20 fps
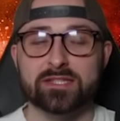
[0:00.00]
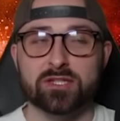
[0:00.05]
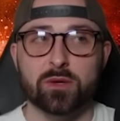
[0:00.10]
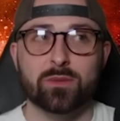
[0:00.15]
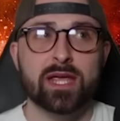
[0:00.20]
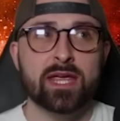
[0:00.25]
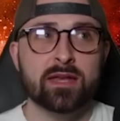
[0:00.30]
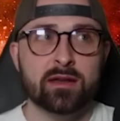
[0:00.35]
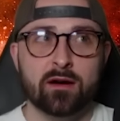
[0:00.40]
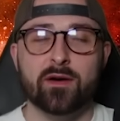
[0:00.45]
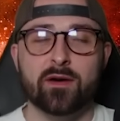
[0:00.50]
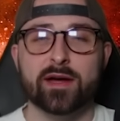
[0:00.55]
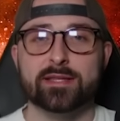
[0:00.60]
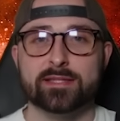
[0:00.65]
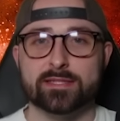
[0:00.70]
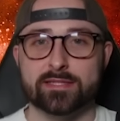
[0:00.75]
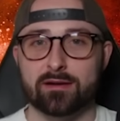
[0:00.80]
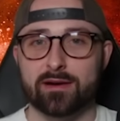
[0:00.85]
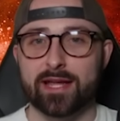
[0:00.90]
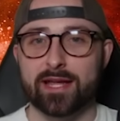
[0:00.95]
So in
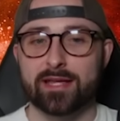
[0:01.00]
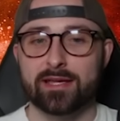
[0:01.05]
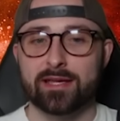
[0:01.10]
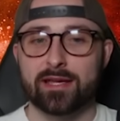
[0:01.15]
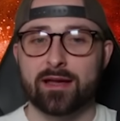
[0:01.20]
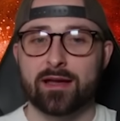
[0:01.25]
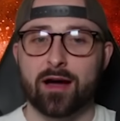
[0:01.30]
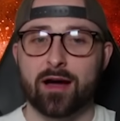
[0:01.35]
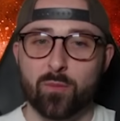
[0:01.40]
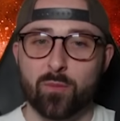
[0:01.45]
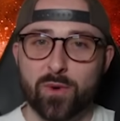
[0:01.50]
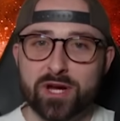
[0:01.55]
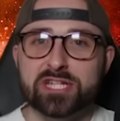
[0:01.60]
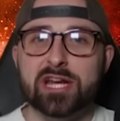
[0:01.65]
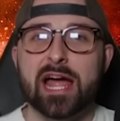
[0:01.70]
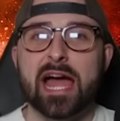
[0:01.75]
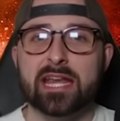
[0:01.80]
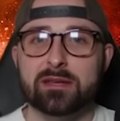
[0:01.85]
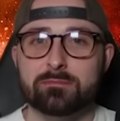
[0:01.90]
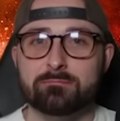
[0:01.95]
hindsight, I wish
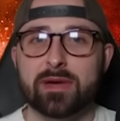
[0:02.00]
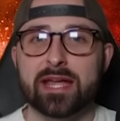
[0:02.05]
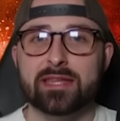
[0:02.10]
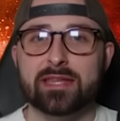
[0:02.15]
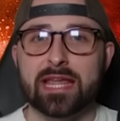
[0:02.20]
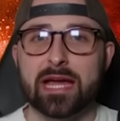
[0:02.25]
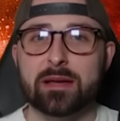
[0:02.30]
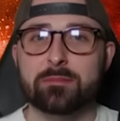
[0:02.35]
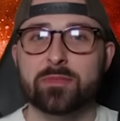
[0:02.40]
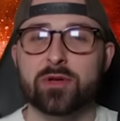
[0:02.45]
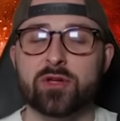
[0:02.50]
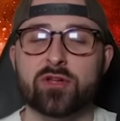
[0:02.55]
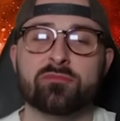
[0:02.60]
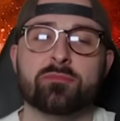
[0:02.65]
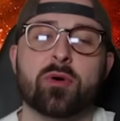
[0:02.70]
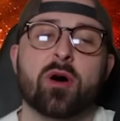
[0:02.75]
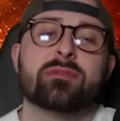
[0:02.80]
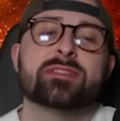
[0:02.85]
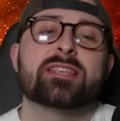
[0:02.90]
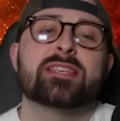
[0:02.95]
I hadn't made that
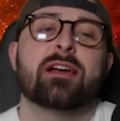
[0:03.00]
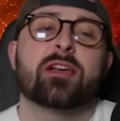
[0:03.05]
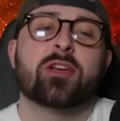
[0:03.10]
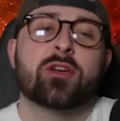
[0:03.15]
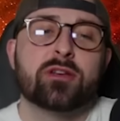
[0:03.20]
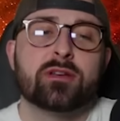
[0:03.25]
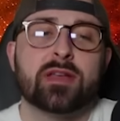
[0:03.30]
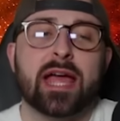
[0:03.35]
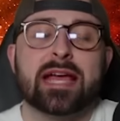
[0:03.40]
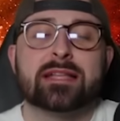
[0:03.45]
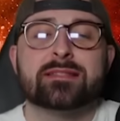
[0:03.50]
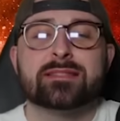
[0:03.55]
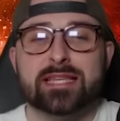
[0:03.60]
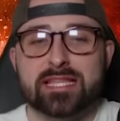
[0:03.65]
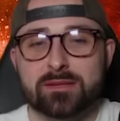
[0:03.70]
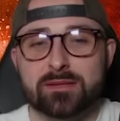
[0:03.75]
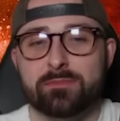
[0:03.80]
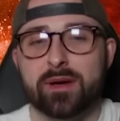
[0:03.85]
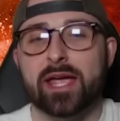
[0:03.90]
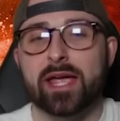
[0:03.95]
move, but obviously I couldn't
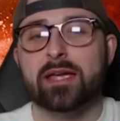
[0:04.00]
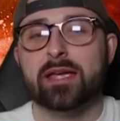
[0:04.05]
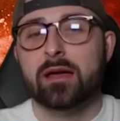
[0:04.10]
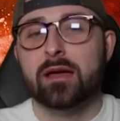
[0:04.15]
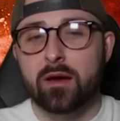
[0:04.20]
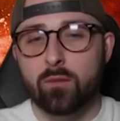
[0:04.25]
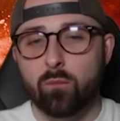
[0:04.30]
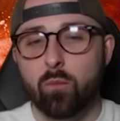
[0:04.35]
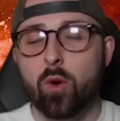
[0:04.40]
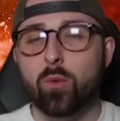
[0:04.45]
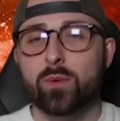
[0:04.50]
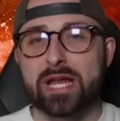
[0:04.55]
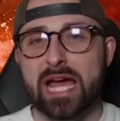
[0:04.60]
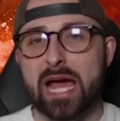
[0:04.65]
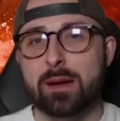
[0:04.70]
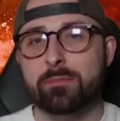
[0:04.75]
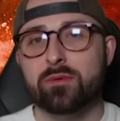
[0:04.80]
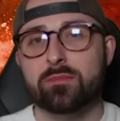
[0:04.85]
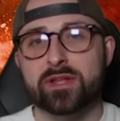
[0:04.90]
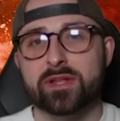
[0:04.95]
anticipate what would
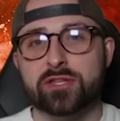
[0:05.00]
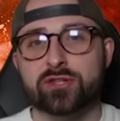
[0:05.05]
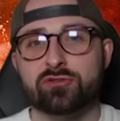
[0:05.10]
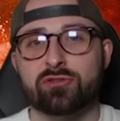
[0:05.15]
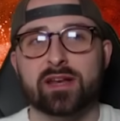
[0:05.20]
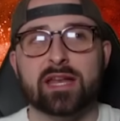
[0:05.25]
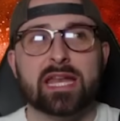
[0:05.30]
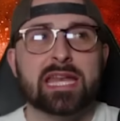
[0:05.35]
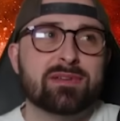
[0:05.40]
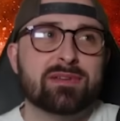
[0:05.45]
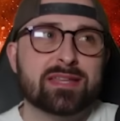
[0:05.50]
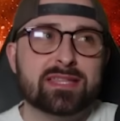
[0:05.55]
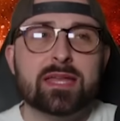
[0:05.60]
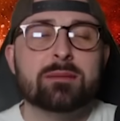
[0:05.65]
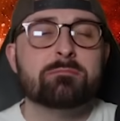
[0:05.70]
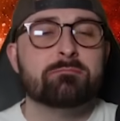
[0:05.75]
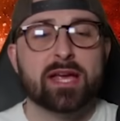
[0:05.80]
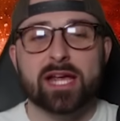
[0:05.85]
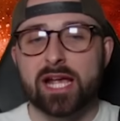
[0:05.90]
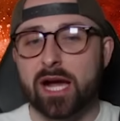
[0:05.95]
happen with Trent. And if he
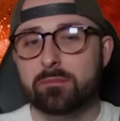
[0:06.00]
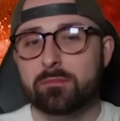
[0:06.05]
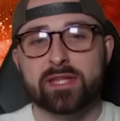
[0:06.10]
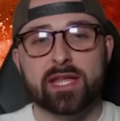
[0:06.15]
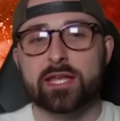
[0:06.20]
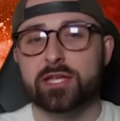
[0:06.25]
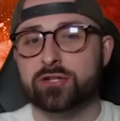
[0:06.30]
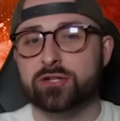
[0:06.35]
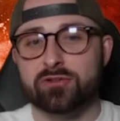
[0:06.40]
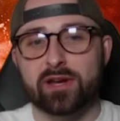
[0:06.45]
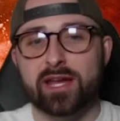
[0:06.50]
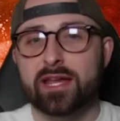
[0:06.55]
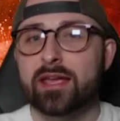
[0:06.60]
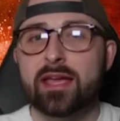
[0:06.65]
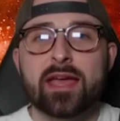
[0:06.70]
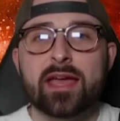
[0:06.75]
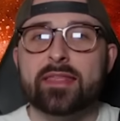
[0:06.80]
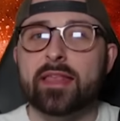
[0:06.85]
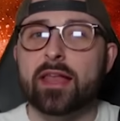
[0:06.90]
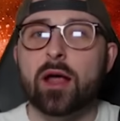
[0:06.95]
didn't pick up the injury,
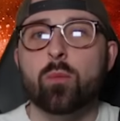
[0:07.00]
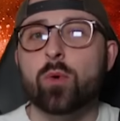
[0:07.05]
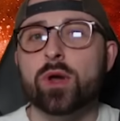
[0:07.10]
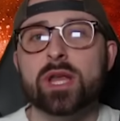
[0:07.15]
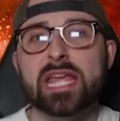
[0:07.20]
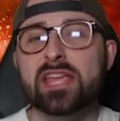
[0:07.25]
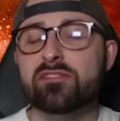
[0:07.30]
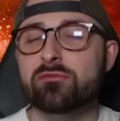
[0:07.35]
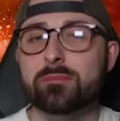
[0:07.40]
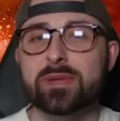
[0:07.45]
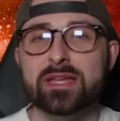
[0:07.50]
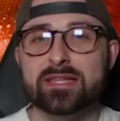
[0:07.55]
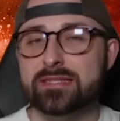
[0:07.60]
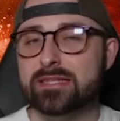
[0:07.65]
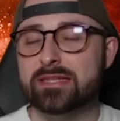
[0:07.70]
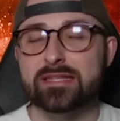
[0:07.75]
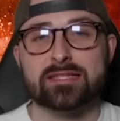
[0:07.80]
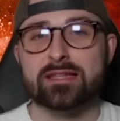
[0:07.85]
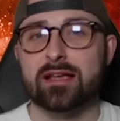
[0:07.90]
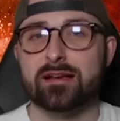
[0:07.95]
then I wouldn't even be
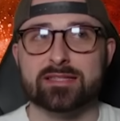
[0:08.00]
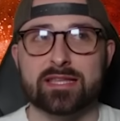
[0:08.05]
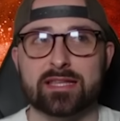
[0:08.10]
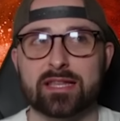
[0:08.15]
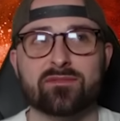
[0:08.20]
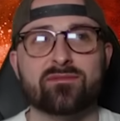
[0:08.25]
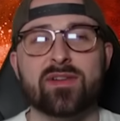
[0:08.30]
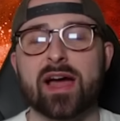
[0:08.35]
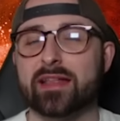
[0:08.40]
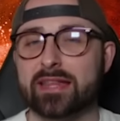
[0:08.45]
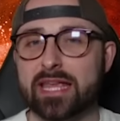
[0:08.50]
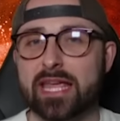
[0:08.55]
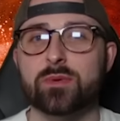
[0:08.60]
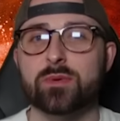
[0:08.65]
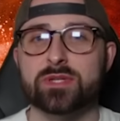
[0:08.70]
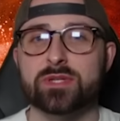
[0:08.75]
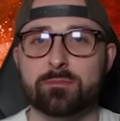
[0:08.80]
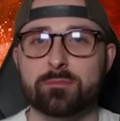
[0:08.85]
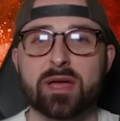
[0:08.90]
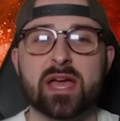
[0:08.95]
discussing the fact that it
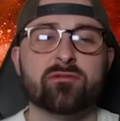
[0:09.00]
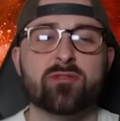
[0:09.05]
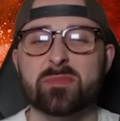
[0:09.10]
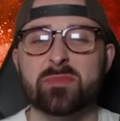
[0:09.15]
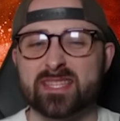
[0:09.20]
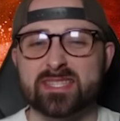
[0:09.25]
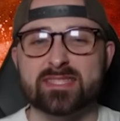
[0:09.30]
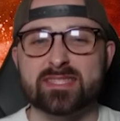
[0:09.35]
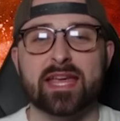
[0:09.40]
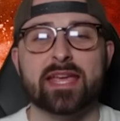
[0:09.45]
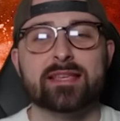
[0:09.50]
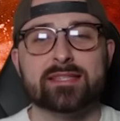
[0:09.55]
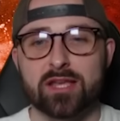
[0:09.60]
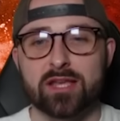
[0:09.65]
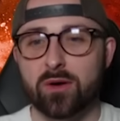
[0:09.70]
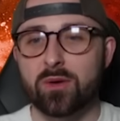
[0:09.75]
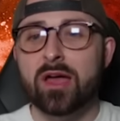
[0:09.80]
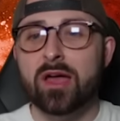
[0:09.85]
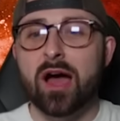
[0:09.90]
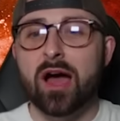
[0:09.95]
was a bit of a mistake.
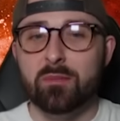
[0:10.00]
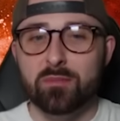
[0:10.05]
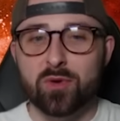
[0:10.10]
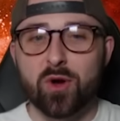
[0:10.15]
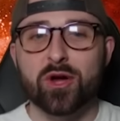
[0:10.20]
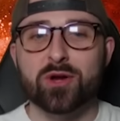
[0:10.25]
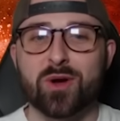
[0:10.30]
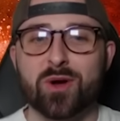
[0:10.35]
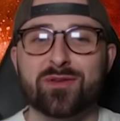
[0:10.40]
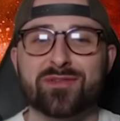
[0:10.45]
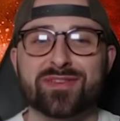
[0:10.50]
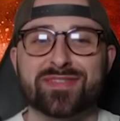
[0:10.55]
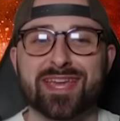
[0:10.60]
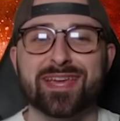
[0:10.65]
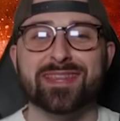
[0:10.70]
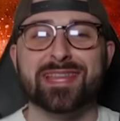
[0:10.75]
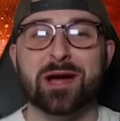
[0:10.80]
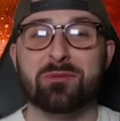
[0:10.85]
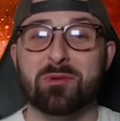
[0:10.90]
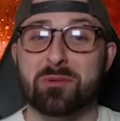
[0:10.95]
So I'm not going to
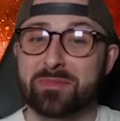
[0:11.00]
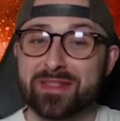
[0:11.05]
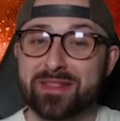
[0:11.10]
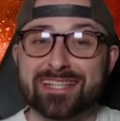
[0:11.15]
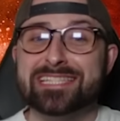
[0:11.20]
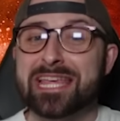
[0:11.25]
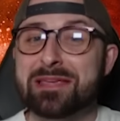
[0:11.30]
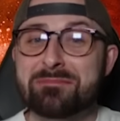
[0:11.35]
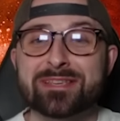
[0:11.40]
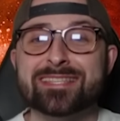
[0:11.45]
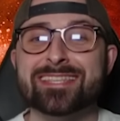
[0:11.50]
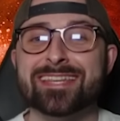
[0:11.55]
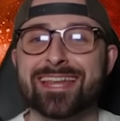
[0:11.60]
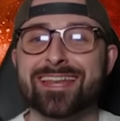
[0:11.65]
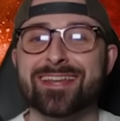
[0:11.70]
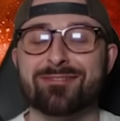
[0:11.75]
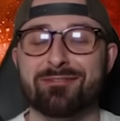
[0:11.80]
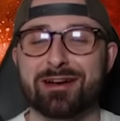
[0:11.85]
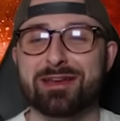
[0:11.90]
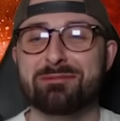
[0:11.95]
overthink that one, but the team isn't
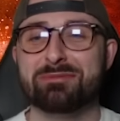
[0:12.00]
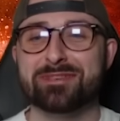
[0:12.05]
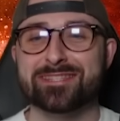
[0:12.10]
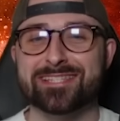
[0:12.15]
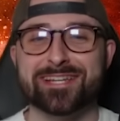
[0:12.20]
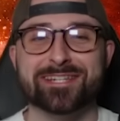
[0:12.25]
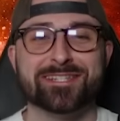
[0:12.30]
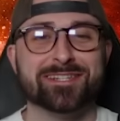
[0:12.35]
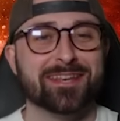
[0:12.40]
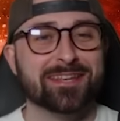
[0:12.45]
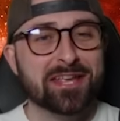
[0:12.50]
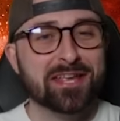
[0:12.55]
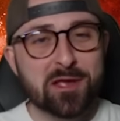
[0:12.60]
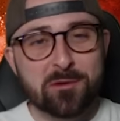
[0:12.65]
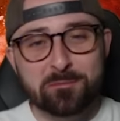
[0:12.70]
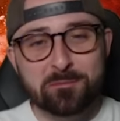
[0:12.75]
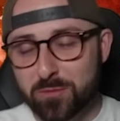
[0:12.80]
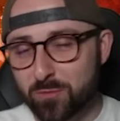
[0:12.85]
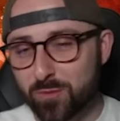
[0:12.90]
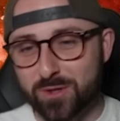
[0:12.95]
in a great position.
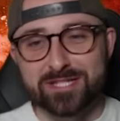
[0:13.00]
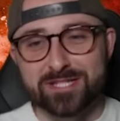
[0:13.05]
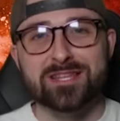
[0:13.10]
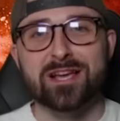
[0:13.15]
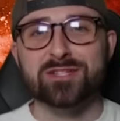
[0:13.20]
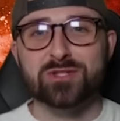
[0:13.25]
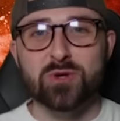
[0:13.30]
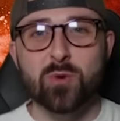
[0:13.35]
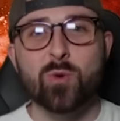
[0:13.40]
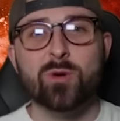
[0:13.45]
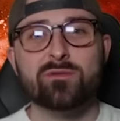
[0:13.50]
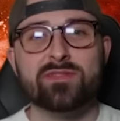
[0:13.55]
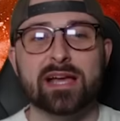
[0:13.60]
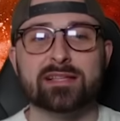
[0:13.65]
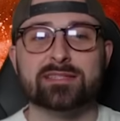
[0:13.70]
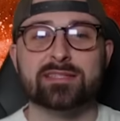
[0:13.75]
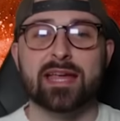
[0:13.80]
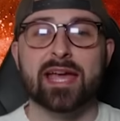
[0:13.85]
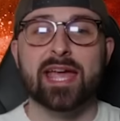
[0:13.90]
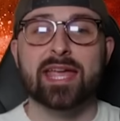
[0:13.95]
We'll discuss all of
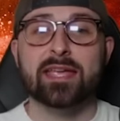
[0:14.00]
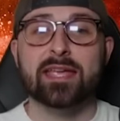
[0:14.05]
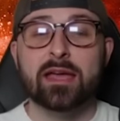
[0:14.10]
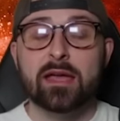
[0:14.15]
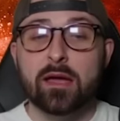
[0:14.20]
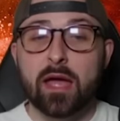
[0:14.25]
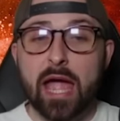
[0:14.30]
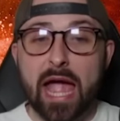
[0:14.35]
that today.